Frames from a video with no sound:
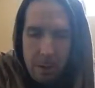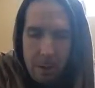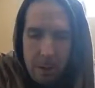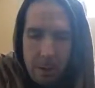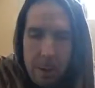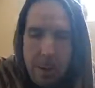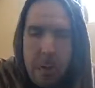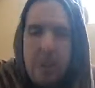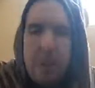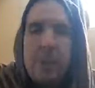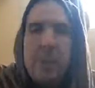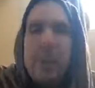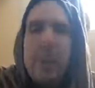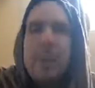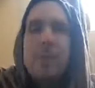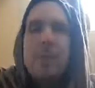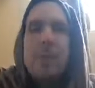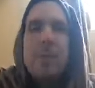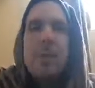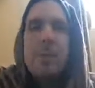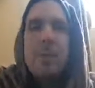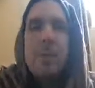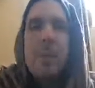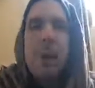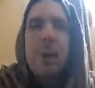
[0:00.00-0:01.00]
he
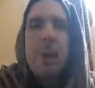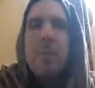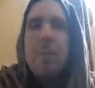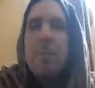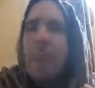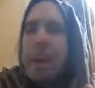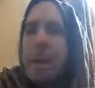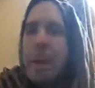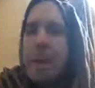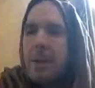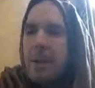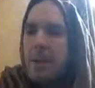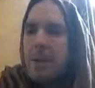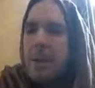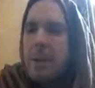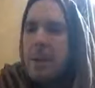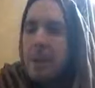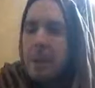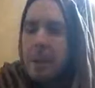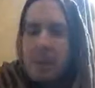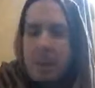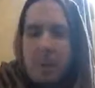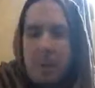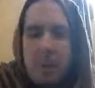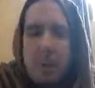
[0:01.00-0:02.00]
sees not a mess.
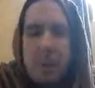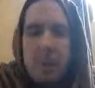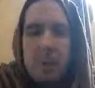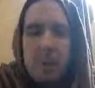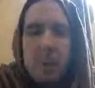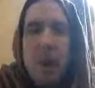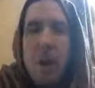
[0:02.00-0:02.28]
He sees,